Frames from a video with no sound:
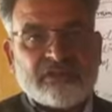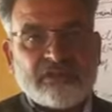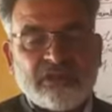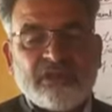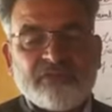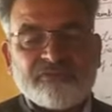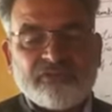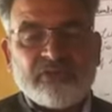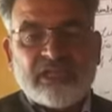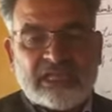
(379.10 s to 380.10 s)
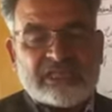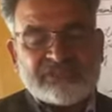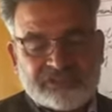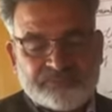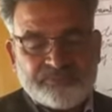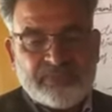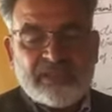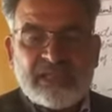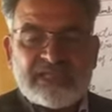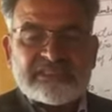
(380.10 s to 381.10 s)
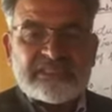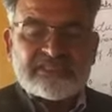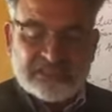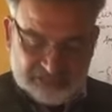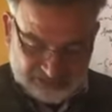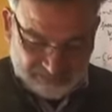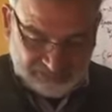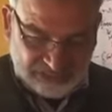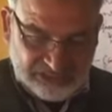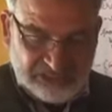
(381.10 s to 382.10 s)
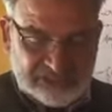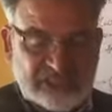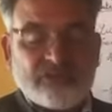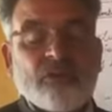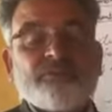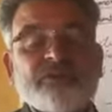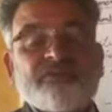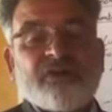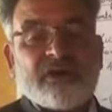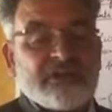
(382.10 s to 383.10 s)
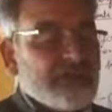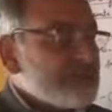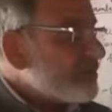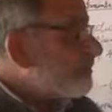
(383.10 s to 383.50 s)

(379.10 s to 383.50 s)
unlawful action. As such, some countries have opted for this